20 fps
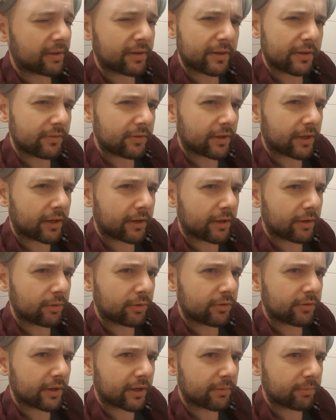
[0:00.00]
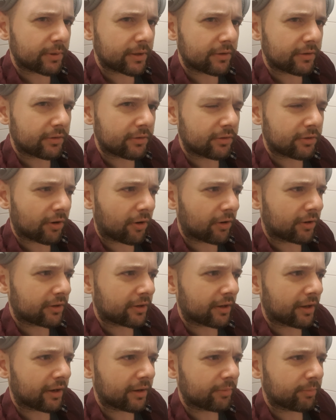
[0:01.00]
And then she kind of looks at me
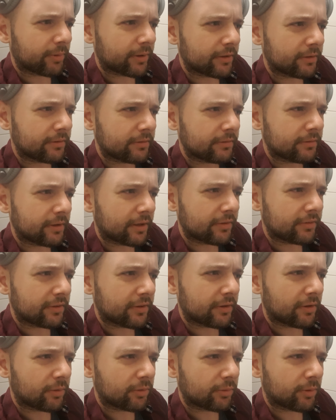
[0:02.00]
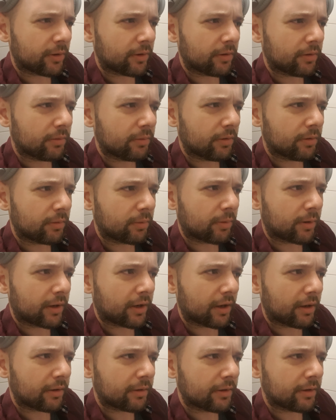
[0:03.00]
shocked like, but, and she goes, oh,
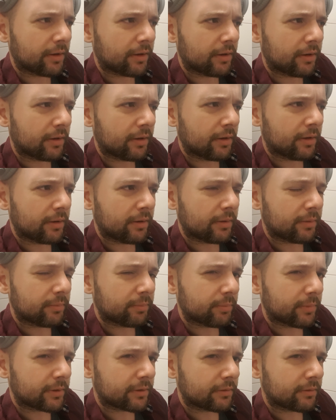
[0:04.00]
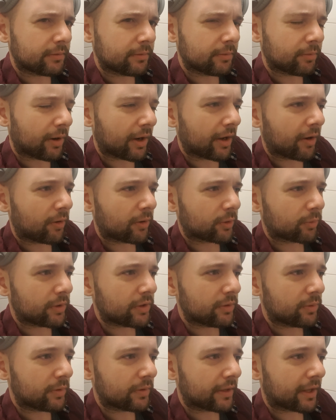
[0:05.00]
okay, but why aren't we
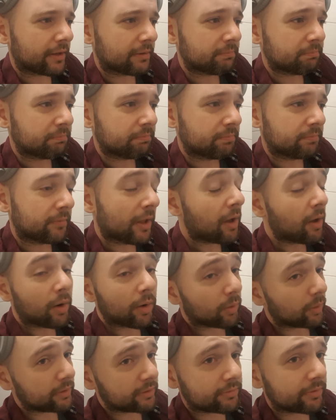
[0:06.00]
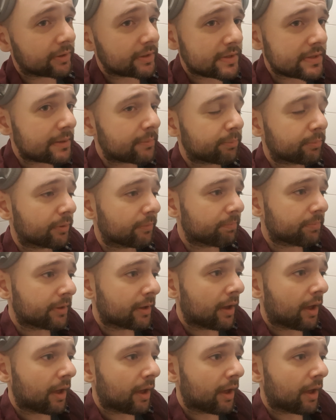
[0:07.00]
doing that? Oh, it's very simple.